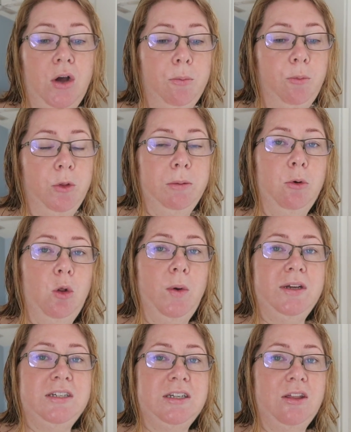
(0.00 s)
I'll put them all
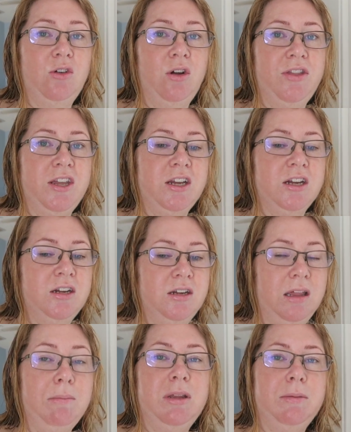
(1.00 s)
away together, I think.
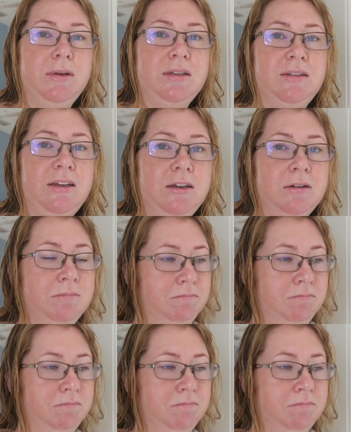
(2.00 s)
That'd be the best thing.